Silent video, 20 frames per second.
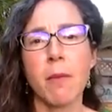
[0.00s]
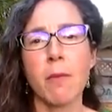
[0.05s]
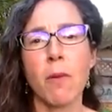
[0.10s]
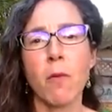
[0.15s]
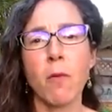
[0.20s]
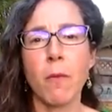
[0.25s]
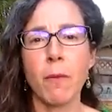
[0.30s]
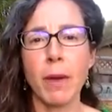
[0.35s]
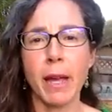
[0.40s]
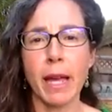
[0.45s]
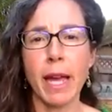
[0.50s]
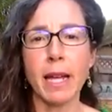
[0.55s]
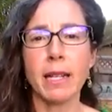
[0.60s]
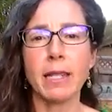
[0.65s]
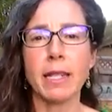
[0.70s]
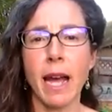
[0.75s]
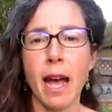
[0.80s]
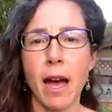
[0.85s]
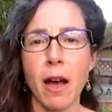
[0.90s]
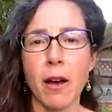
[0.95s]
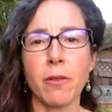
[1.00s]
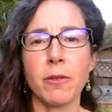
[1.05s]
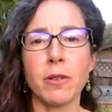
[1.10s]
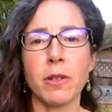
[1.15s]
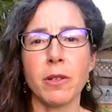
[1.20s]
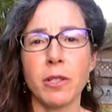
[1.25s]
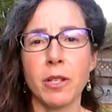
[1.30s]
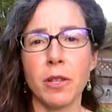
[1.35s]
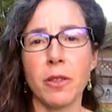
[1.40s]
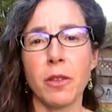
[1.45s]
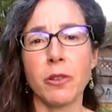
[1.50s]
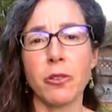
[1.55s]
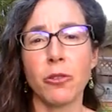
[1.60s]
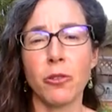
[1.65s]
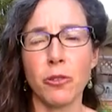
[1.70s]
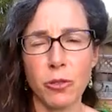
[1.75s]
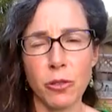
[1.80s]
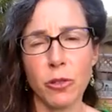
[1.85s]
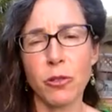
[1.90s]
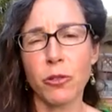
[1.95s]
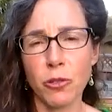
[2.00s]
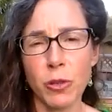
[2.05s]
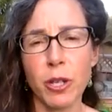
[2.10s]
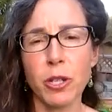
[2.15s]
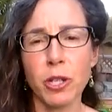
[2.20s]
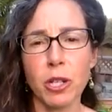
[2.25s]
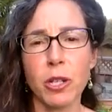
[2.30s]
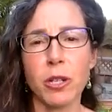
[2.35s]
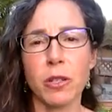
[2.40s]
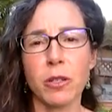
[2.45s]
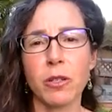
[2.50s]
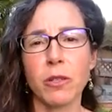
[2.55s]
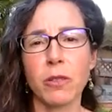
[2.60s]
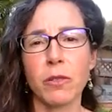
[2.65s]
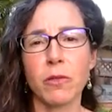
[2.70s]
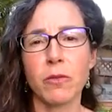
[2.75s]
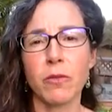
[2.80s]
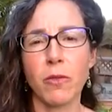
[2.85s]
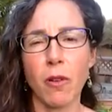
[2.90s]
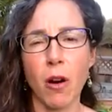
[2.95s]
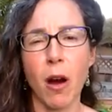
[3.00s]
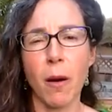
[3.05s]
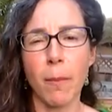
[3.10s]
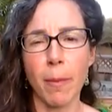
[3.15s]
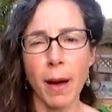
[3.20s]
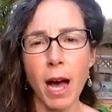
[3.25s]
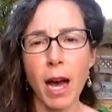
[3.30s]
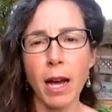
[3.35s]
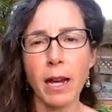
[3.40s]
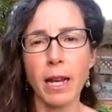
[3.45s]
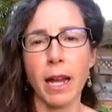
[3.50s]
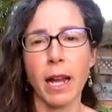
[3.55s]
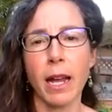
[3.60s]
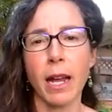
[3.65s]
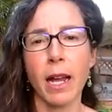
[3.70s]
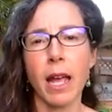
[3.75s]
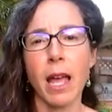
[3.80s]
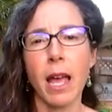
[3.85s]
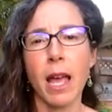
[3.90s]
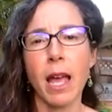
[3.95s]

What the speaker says: But when we get down to the nutrition for our body